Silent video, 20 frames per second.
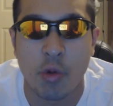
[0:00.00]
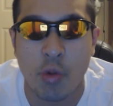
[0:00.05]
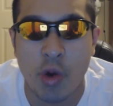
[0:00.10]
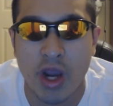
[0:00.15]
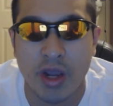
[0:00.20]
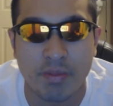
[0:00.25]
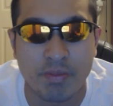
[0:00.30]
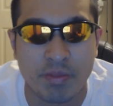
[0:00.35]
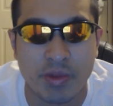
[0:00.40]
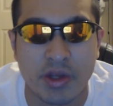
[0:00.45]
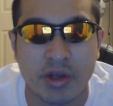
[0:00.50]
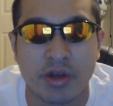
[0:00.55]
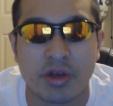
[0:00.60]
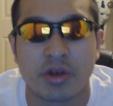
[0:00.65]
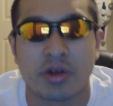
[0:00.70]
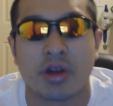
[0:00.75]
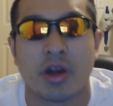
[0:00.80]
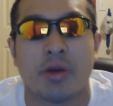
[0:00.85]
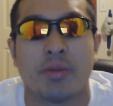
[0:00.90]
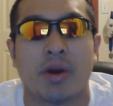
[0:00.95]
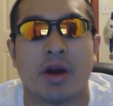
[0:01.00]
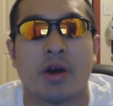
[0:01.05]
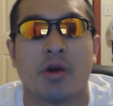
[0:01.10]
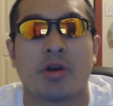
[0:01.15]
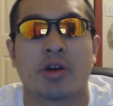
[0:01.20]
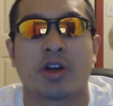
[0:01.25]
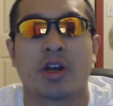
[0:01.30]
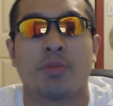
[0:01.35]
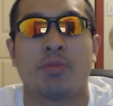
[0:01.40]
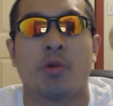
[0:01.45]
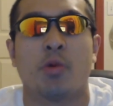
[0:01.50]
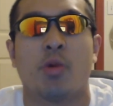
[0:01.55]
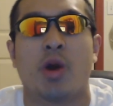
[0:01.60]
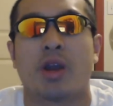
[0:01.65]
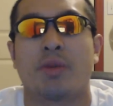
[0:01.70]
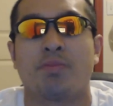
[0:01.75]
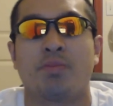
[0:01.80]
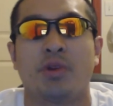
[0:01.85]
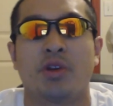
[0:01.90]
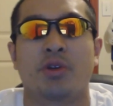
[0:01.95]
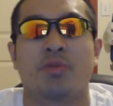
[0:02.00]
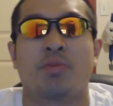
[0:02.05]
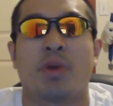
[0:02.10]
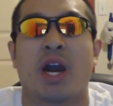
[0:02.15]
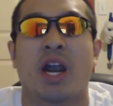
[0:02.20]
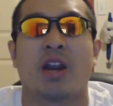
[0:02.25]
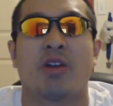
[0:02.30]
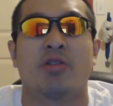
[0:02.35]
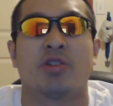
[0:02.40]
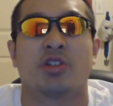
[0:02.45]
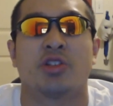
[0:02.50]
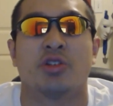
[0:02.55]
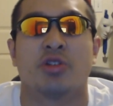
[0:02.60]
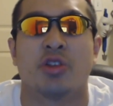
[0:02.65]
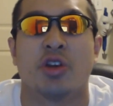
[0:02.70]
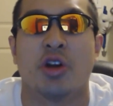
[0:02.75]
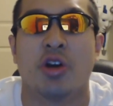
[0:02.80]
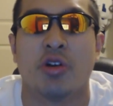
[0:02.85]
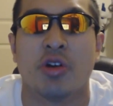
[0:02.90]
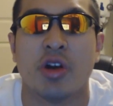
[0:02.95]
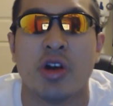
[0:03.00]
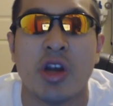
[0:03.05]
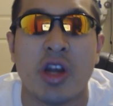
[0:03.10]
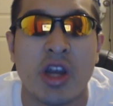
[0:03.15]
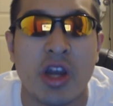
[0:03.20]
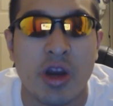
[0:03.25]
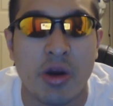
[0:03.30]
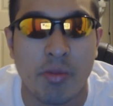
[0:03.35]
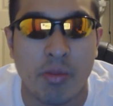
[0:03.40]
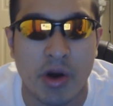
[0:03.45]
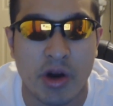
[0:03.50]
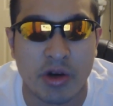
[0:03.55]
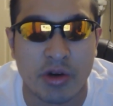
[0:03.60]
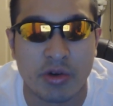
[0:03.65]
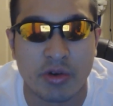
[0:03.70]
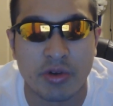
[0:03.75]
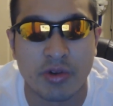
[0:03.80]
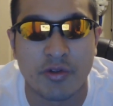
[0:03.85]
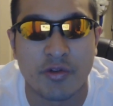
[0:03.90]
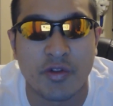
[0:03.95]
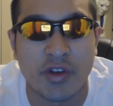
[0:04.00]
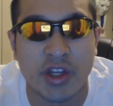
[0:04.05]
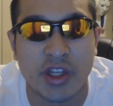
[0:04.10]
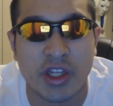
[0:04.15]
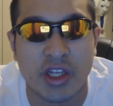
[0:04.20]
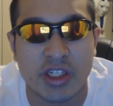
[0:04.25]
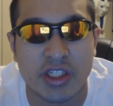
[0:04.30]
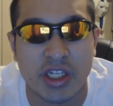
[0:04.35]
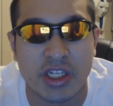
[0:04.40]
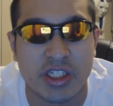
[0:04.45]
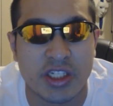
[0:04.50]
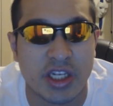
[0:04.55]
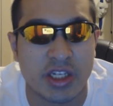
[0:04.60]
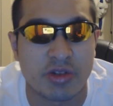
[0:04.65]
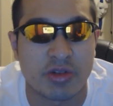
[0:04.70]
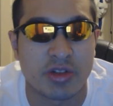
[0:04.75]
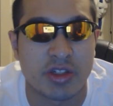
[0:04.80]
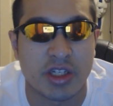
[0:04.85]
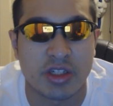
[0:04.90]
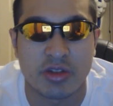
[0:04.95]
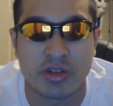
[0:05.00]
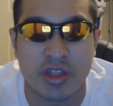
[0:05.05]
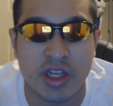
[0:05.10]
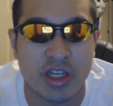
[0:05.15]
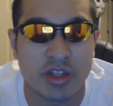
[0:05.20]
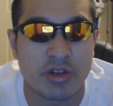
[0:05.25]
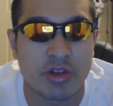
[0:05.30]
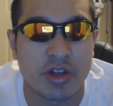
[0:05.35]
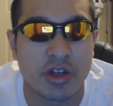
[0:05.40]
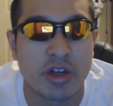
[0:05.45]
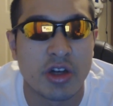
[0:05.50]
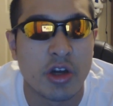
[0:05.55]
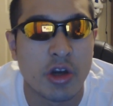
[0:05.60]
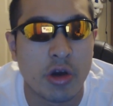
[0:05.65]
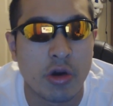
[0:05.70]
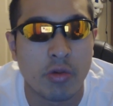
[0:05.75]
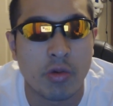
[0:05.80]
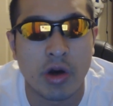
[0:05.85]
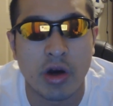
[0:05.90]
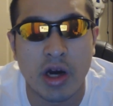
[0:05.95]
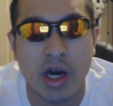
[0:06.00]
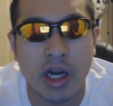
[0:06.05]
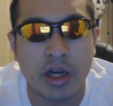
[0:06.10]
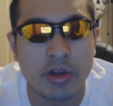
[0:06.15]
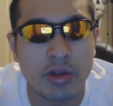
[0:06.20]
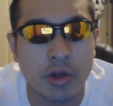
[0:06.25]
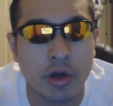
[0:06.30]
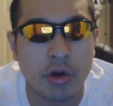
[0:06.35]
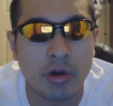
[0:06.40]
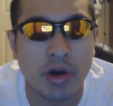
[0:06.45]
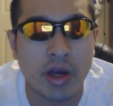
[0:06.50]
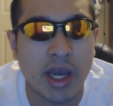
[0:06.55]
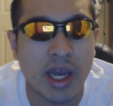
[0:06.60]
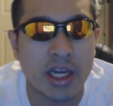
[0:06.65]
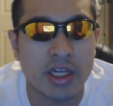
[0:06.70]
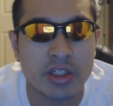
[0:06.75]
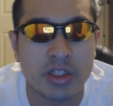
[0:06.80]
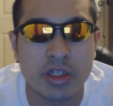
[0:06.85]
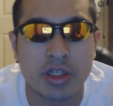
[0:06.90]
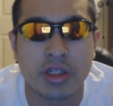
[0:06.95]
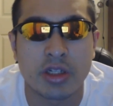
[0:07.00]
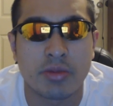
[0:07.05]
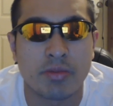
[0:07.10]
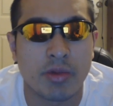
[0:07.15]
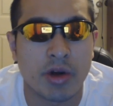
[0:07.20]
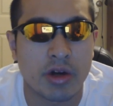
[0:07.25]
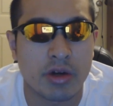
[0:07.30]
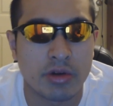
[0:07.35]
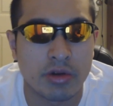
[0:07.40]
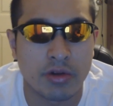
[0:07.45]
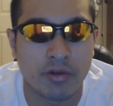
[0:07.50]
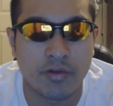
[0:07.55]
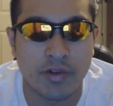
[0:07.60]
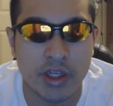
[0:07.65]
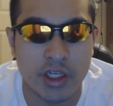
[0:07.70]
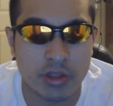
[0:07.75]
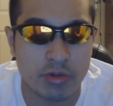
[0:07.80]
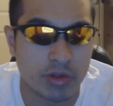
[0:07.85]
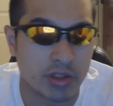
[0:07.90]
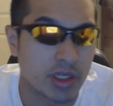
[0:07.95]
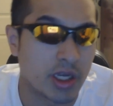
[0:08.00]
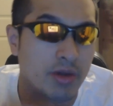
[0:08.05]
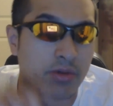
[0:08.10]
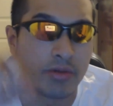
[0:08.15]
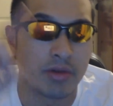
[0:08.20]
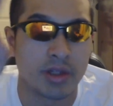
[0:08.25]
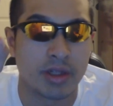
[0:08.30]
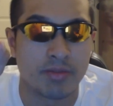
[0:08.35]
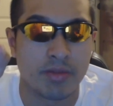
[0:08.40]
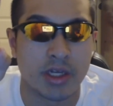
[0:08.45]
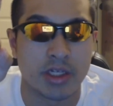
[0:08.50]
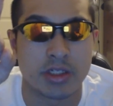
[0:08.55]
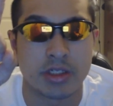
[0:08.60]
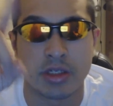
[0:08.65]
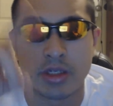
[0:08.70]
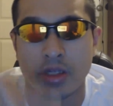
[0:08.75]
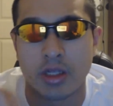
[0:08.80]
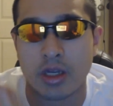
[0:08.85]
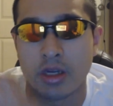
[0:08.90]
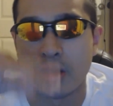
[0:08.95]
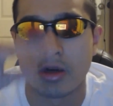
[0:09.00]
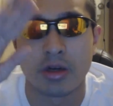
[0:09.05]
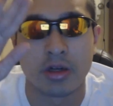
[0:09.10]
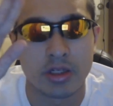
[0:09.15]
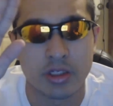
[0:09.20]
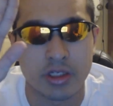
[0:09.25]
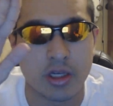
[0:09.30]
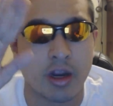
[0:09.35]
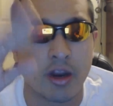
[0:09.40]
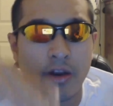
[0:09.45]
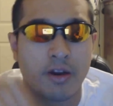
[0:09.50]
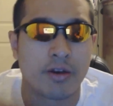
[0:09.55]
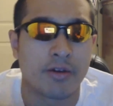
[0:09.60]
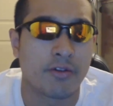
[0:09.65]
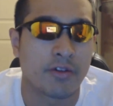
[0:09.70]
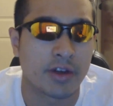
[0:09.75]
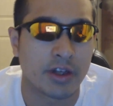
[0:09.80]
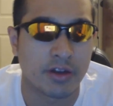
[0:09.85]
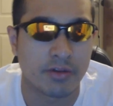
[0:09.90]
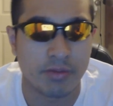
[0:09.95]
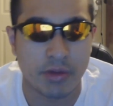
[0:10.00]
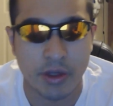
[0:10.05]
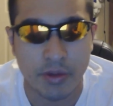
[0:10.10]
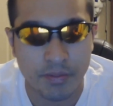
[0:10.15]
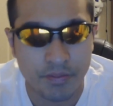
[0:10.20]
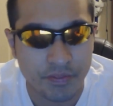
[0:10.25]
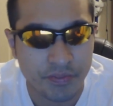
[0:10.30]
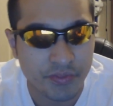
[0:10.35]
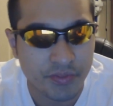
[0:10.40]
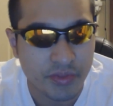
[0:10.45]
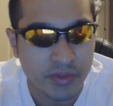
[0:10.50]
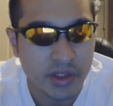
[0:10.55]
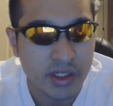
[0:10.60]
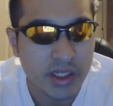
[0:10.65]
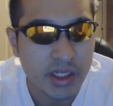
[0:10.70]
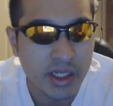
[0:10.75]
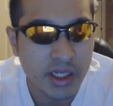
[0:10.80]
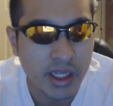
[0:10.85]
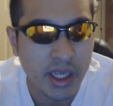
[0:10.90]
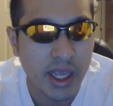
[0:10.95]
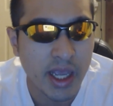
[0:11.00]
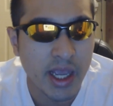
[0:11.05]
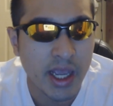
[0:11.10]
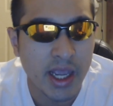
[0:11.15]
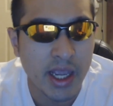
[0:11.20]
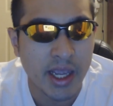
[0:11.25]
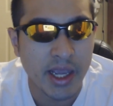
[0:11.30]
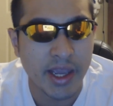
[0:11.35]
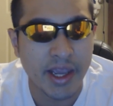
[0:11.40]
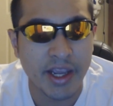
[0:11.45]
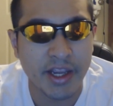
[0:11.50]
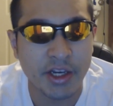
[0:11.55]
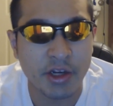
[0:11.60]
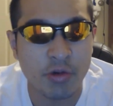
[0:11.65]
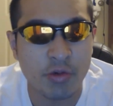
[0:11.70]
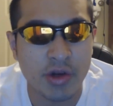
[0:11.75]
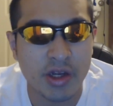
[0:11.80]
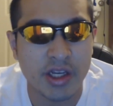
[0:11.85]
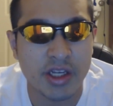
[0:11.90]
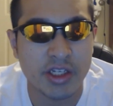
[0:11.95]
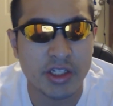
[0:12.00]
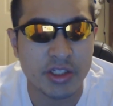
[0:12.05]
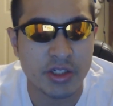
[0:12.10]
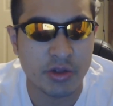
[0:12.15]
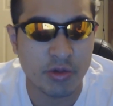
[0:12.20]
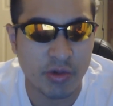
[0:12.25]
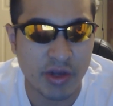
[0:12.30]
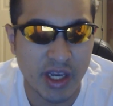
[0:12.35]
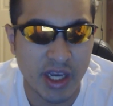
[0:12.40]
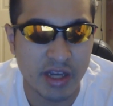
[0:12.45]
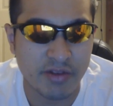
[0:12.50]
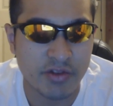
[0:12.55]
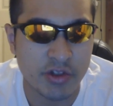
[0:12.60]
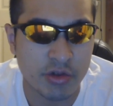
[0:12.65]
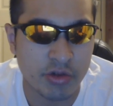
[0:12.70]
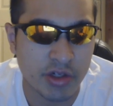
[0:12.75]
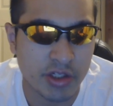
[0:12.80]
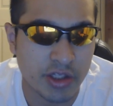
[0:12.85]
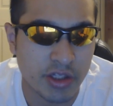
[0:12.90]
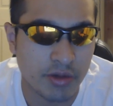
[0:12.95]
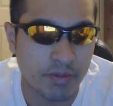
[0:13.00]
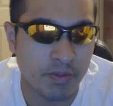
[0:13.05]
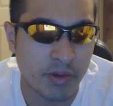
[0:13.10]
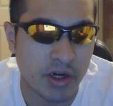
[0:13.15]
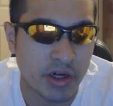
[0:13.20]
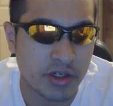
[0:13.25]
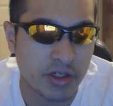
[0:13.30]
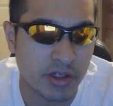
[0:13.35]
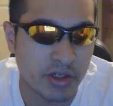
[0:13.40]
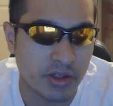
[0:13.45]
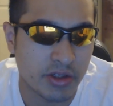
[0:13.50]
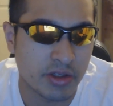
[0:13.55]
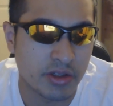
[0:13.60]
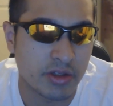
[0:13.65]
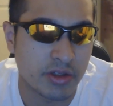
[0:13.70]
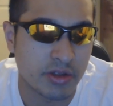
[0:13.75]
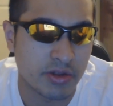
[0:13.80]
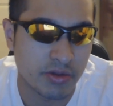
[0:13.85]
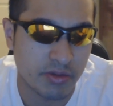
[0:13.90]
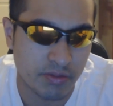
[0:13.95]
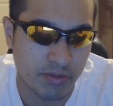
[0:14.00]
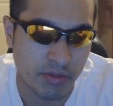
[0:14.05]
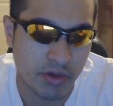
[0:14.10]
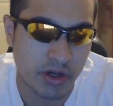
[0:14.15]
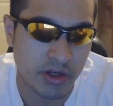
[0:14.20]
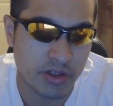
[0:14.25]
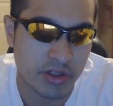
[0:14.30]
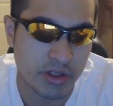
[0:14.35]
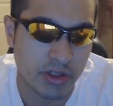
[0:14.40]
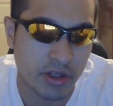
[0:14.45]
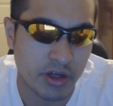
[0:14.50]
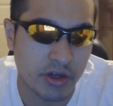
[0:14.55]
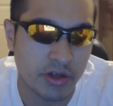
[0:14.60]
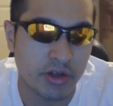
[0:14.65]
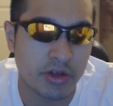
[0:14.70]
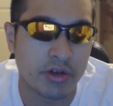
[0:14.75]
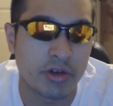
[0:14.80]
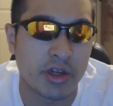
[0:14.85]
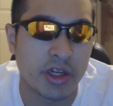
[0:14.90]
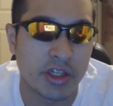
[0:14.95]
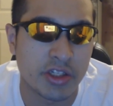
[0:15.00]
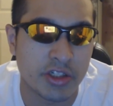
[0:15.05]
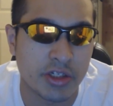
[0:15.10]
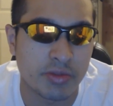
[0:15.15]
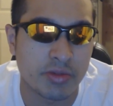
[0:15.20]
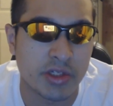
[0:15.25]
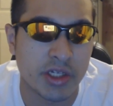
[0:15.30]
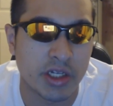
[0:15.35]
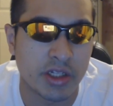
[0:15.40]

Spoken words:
Whitebeard pirates, you know, Marco the Phoenix, etc., etc., etc. Actually, Marco the Phoenix was not really mentioned in there. Sorry, forgive me. Anyways, we have to it that Barceleno ends